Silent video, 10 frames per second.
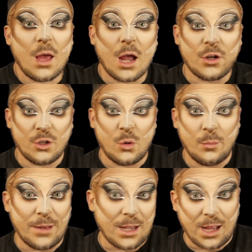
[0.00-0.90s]
I'm going to go on
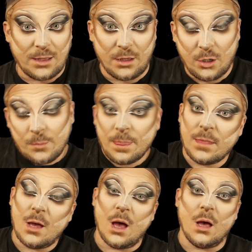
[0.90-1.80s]
black eyeliner
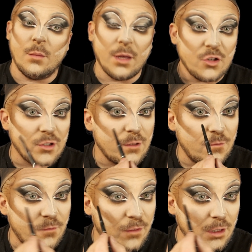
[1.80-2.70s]
and just
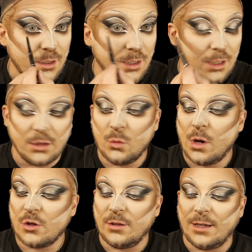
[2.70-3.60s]
fill in the
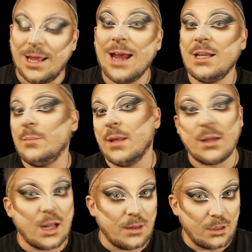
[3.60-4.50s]
waterline. Any
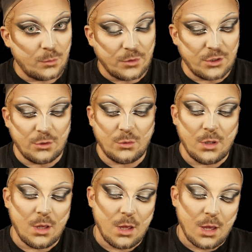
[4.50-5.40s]
black eyeliner will do.
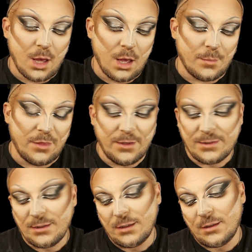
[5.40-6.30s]

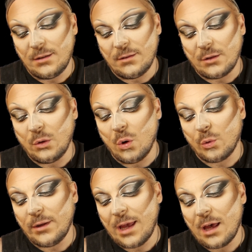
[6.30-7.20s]
This is
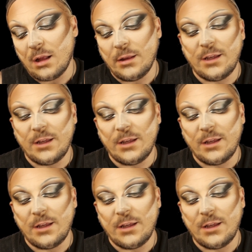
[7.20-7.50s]
L'Oreal